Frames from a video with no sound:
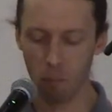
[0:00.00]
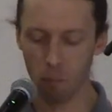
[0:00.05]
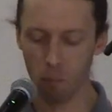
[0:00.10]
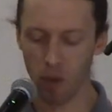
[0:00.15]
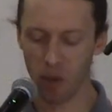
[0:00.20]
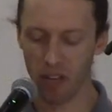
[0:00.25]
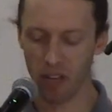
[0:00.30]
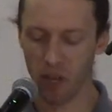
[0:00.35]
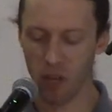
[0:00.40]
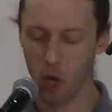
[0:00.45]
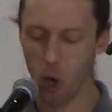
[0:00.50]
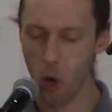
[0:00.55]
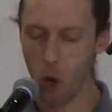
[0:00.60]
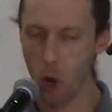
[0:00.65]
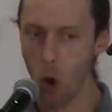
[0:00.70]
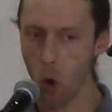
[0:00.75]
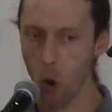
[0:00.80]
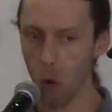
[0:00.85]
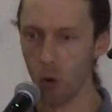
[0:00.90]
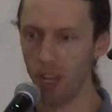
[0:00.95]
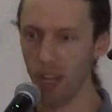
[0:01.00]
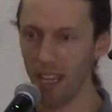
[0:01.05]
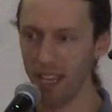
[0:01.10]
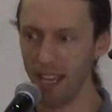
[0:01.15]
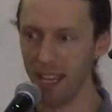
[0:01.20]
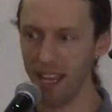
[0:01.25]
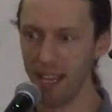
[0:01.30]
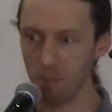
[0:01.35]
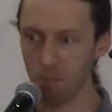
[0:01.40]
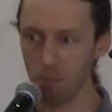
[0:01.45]
But no,
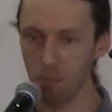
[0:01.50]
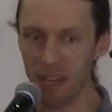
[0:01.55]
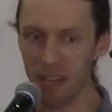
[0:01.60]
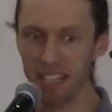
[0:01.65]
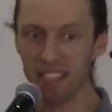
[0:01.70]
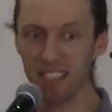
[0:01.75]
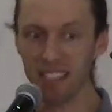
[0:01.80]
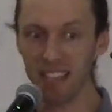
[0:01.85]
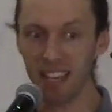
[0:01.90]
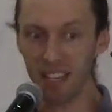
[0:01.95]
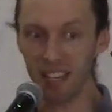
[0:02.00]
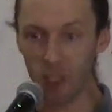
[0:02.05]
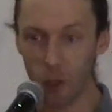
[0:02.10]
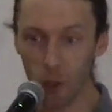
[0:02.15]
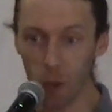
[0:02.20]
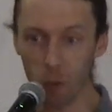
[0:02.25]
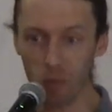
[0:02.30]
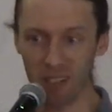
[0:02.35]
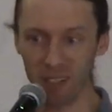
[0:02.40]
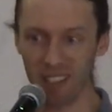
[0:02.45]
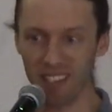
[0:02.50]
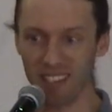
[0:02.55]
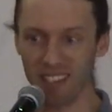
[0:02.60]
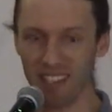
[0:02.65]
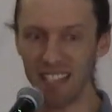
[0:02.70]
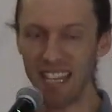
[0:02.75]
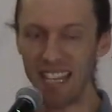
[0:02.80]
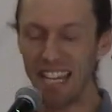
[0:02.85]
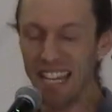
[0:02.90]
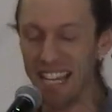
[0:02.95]
it means that
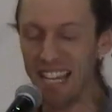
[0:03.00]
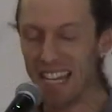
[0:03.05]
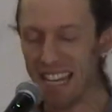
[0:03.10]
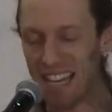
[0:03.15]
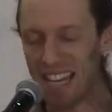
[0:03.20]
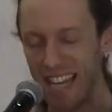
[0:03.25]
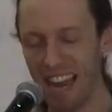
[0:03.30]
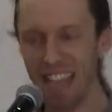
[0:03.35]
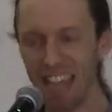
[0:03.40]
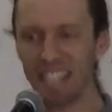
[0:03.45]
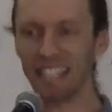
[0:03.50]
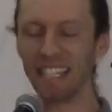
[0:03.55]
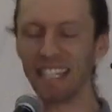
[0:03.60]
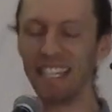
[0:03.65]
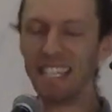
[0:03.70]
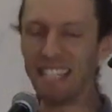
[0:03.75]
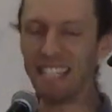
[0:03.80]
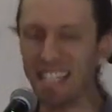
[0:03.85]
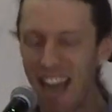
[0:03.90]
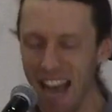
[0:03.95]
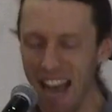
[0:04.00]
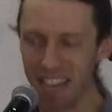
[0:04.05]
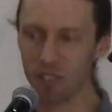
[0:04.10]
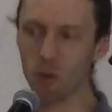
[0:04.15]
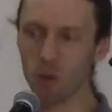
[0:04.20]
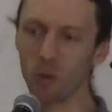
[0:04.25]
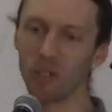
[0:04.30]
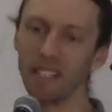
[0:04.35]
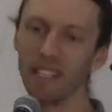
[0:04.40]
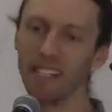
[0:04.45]
humans innately,
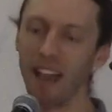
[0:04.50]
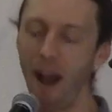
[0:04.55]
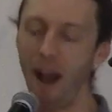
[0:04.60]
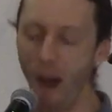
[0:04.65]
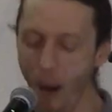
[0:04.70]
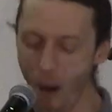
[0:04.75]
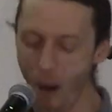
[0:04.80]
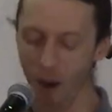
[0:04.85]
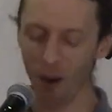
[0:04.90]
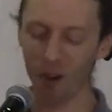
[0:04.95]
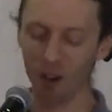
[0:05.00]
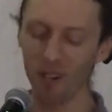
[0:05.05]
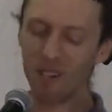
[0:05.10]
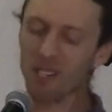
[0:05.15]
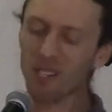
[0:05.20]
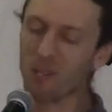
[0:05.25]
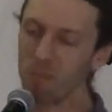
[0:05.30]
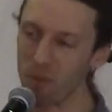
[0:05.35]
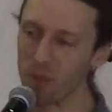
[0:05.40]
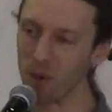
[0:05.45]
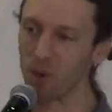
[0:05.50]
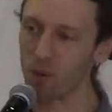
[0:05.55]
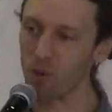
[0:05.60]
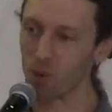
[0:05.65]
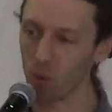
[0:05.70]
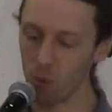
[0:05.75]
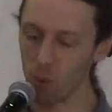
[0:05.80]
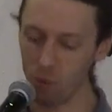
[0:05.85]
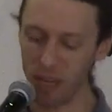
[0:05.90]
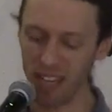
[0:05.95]
naturally are
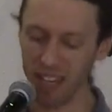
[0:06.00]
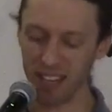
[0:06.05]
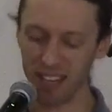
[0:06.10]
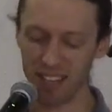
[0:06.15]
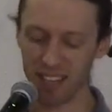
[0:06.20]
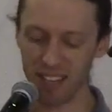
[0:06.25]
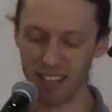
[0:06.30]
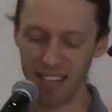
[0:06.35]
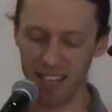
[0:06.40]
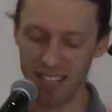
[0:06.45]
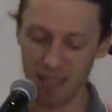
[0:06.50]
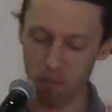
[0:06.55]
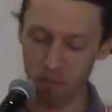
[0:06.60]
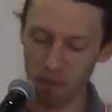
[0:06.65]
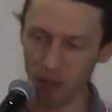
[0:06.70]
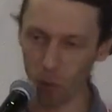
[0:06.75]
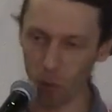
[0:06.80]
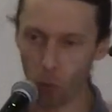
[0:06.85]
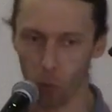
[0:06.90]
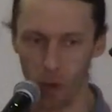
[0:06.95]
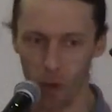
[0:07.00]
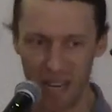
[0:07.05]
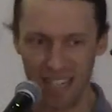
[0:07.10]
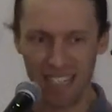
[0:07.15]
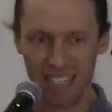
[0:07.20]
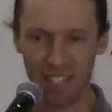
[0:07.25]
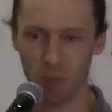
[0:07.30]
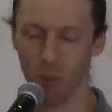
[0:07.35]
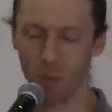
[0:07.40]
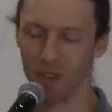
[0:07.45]
spiritual beings. It's built right
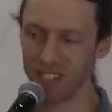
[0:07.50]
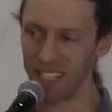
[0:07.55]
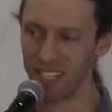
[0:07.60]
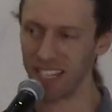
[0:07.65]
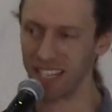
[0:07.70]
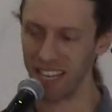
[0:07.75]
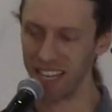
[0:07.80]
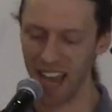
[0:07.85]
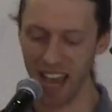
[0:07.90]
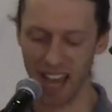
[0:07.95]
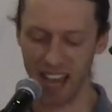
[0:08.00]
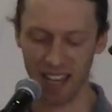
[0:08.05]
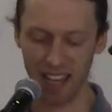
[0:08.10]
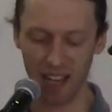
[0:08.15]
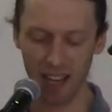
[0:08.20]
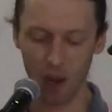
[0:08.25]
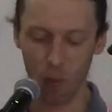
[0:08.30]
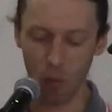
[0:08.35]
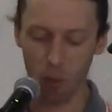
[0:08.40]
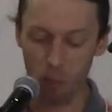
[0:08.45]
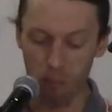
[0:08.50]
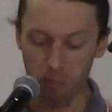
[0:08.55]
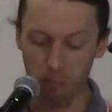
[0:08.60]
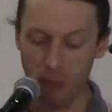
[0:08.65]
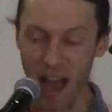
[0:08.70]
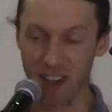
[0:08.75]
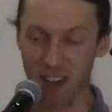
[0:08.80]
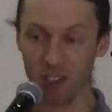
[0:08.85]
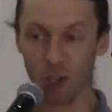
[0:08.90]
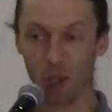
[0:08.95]
into our DNA. We're
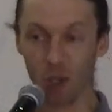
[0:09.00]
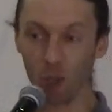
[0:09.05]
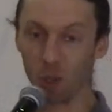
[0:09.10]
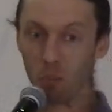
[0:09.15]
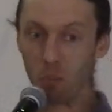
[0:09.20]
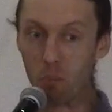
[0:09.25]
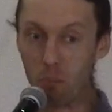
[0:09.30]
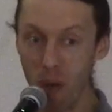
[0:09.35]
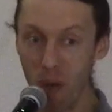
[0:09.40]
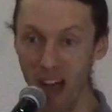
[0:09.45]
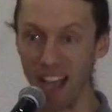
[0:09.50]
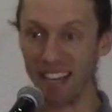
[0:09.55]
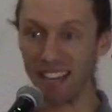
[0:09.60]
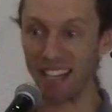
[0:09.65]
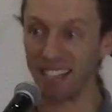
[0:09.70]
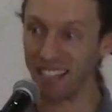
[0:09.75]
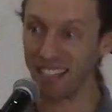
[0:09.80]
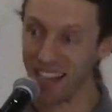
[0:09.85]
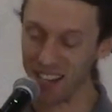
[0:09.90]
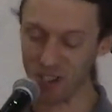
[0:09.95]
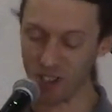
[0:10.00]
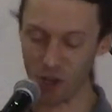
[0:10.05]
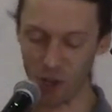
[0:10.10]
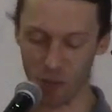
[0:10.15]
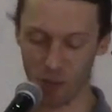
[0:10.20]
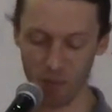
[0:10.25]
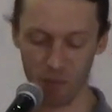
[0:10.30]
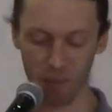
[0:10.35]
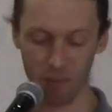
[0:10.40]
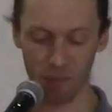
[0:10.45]
magical by nature.
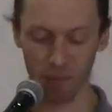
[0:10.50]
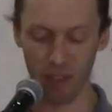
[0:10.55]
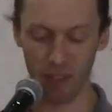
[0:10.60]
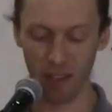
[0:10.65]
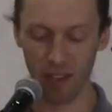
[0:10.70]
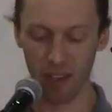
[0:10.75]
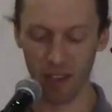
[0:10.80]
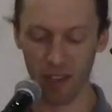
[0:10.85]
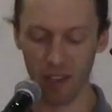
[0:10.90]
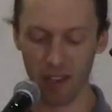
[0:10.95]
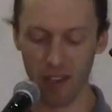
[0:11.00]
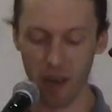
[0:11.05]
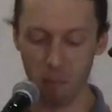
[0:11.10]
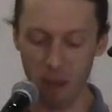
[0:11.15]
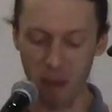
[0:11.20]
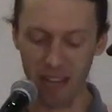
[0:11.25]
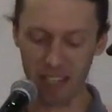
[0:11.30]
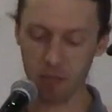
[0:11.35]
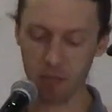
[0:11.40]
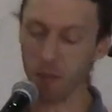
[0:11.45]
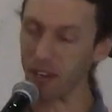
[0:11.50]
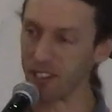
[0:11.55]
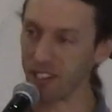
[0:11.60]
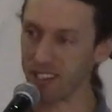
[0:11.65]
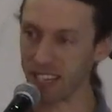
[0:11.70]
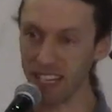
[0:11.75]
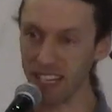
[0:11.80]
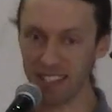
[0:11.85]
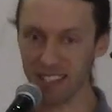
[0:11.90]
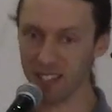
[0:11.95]
Now, my
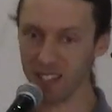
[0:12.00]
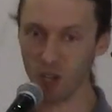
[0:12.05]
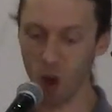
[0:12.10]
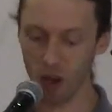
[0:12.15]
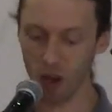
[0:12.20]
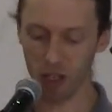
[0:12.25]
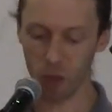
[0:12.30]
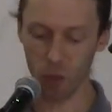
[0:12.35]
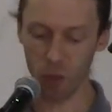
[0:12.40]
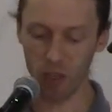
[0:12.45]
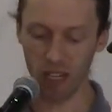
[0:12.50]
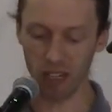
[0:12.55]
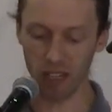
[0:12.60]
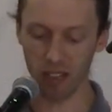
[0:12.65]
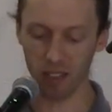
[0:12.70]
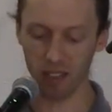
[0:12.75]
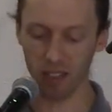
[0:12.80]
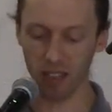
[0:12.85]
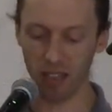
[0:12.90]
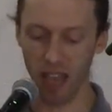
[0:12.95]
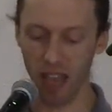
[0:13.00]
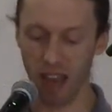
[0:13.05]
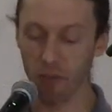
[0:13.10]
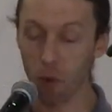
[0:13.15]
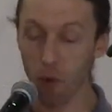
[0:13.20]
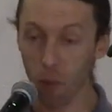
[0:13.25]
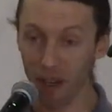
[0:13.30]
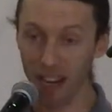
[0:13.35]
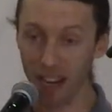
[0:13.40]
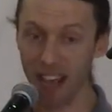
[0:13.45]
experience, it's not unique.
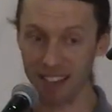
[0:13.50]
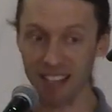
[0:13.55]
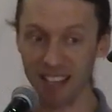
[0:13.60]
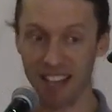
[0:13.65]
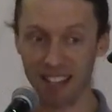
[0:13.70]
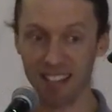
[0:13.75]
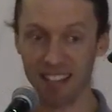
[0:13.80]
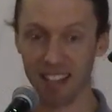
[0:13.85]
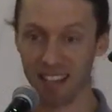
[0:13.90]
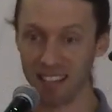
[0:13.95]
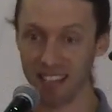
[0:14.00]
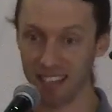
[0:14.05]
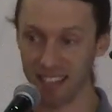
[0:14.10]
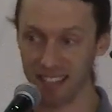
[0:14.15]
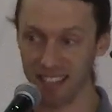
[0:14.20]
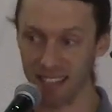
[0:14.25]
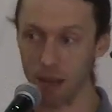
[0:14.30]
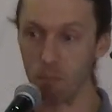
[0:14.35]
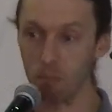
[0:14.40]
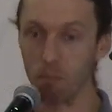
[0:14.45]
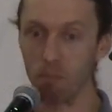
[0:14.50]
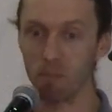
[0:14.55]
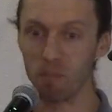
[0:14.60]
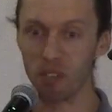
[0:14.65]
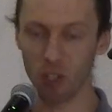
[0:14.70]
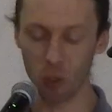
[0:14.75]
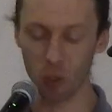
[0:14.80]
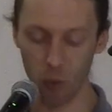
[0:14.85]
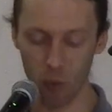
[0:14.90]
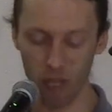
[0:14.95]
Everyone has access to some
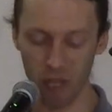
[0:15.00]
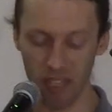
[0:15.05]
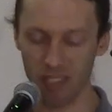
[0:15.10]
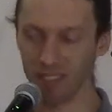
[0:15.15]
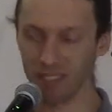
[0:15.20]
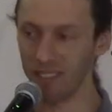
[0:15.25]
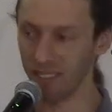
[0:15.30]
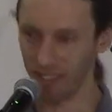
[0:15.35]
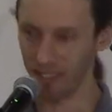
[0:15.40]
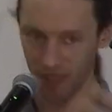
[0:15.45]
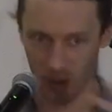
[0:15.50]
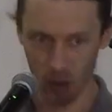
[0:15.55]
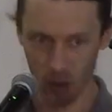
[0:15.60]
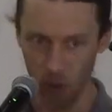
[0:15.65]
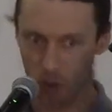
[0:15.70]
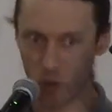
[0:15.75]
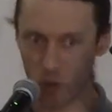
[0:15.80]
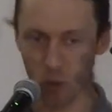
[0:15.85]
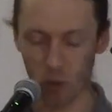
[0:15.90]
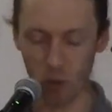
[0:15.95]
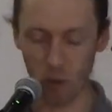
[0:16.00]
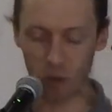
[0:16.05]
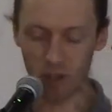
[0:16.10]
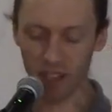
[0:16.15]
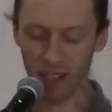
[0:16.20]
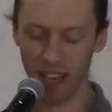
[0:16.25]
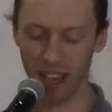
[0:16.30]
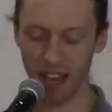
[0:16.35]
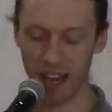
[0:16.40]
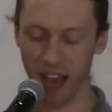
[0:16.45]
degree. You too
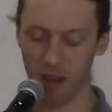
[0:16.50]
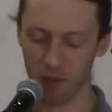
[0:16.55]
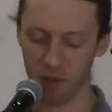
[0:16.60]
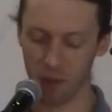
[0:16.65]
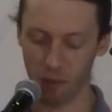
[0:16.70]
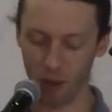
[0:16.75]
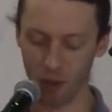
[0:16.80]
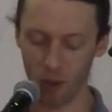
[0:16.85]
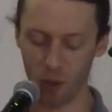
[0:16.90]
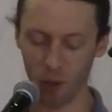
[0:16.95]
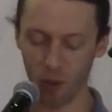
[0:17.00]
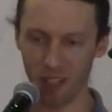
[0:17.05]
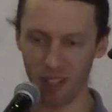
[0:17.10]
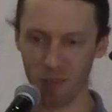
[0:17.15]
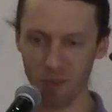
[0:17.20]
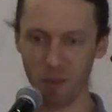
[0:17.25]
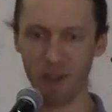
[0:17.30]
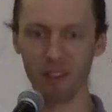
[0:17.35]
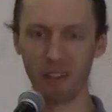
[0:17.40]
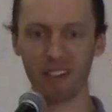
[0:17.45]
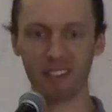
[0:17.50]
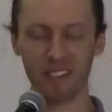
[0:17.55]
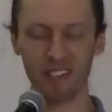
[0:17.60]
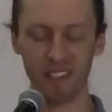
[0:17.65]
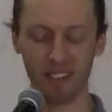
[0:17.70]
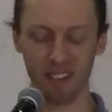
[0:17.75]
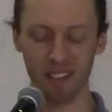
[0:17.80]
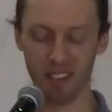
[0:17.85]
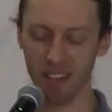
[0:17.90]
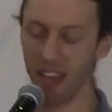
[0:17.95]
can have spiritual
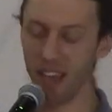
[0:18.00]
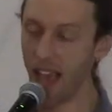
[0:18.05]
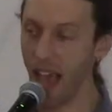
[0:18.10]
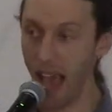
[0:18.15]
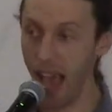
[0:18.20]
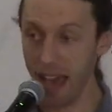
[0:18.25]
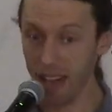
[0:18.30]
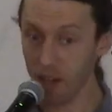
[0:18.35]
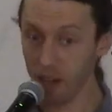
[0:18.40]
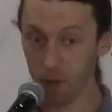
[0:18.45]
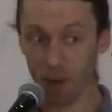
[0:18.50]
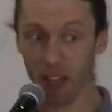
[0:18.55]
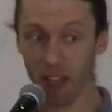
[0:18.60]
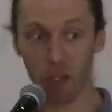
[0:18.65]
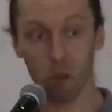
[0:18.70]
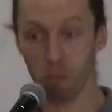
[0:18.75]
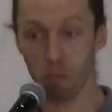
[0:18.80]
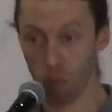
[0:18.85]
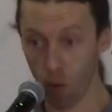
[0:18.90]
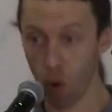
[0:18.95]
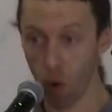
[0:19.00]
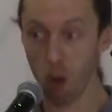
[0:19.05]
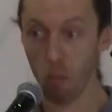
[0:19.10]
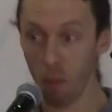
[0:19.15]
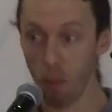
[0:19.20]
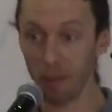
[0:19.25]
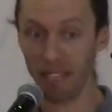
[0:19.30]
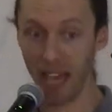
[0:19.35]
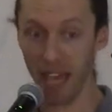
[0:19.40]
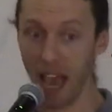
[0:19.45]
experiences. And in fact, you
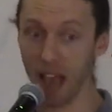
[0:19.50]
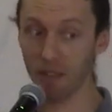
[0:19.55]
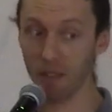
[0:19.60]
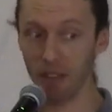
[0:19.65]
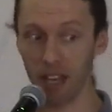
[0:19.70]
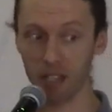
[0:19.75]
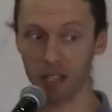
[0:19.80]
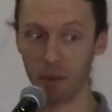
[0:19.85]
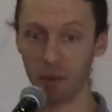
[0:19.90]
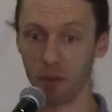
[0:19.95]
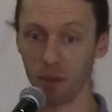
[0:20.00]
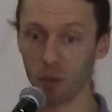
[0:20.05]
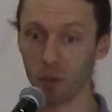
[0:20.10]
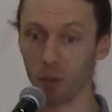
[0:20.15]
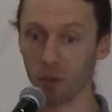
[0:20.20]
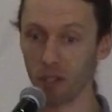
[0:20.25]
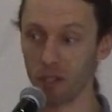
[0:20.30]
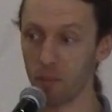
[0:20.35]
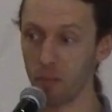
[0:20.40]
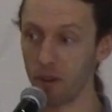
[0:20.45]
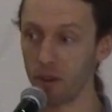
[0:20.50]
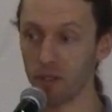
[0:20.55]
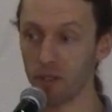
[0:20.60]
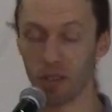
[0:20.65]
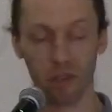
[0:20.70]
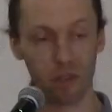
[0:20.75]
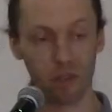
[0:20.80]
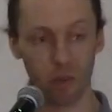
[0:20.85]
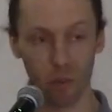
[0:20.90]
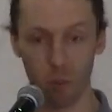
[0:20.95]
probably have had spiritual
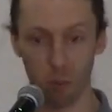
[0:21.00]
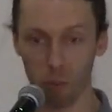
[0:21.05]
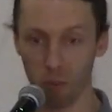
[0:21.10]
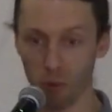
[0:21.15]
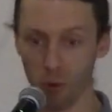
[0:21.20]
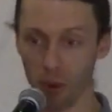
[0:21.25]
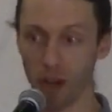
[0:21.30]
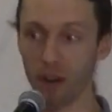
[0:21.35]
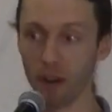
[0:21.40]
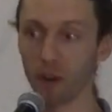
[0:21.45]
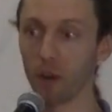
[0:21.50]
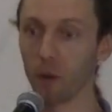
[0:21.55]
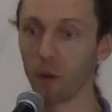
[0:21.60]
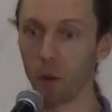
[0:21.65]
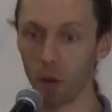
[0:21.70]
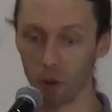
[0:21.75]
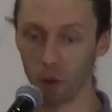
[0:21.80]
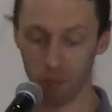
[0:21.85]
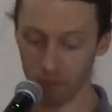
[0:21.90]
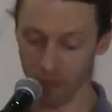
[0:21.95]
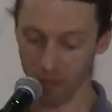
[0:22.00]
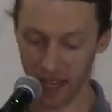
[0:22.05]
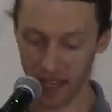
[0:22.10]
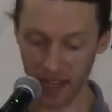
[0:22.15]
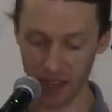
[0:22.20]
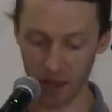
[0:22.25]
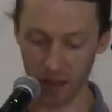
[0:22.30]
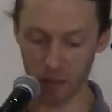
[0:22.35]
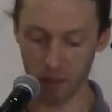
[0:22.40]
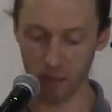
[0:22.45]
experiences through prayer or
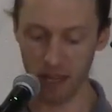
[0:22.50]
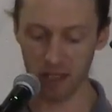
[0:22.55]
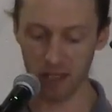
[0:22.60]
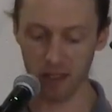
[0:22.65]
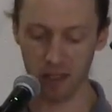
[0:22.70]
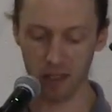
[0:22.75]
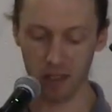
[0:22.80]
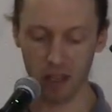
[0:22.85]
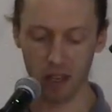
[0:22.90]
any other means.